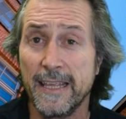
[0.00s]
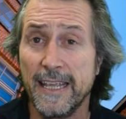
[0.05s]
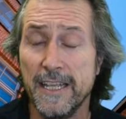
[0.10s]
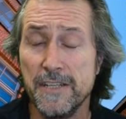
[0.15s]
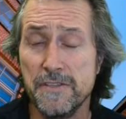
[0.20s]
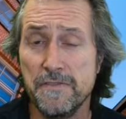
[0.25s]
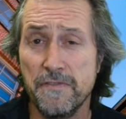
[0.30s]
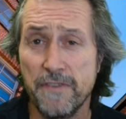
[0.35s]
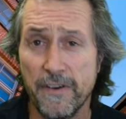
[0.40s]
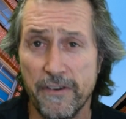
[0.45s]

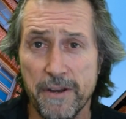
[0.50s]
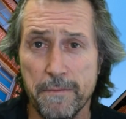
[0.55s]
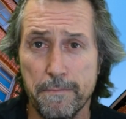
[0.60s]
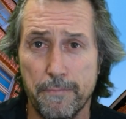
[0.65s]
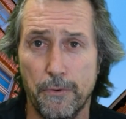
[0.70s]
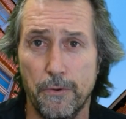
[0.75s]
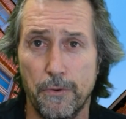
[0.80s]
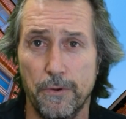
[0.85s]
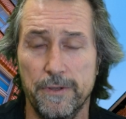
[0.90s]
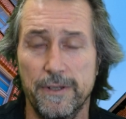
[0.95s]
is very
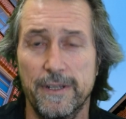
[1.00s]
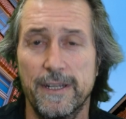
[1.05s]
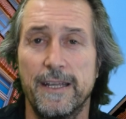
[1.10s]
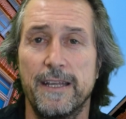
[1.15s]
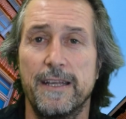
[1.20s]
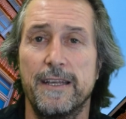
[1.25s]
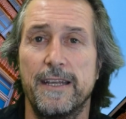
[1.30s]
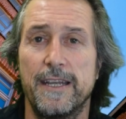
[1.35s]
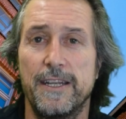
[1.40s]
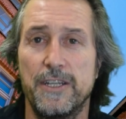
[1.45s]
important
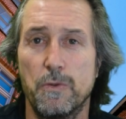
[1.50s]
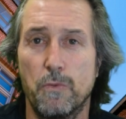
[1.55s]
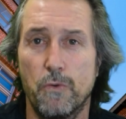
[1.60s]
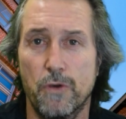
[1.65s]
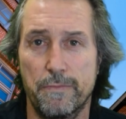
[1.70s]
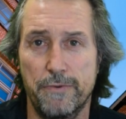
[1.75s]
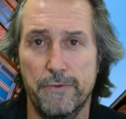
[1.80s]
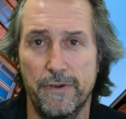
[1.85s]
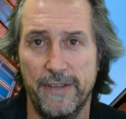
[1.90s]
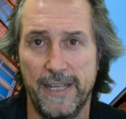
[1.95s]
in your
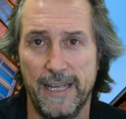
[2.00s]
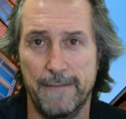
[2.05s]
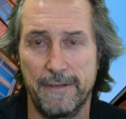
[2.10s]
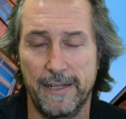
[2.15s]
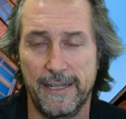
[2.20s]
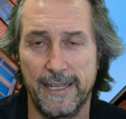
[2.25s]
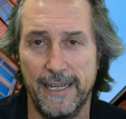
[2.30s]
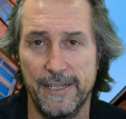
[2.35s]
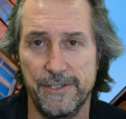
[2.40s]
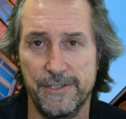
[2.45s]
waterproofing
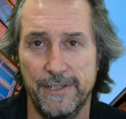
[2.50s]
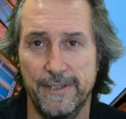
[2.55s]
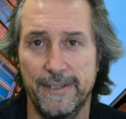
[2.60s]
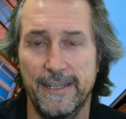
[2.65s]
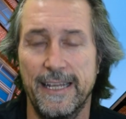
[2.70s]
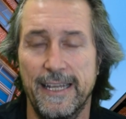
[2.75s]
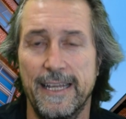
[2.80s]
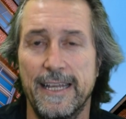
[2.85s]
application.